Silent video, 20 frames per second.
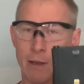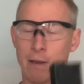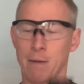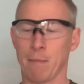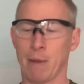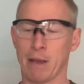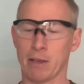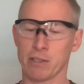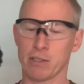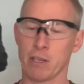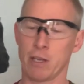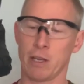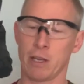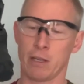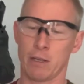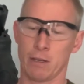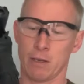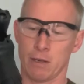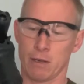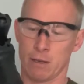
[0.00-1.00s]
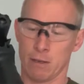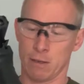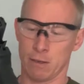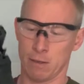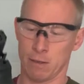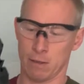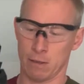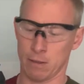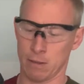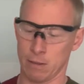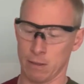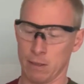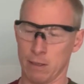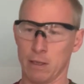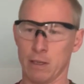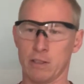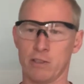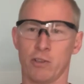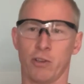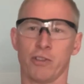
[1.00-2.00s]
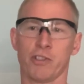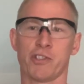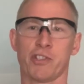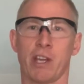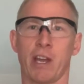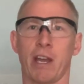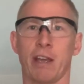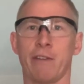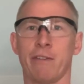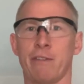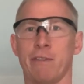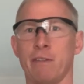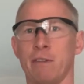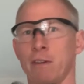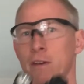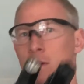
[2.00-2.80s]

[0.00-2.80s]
magazine, it's on safe,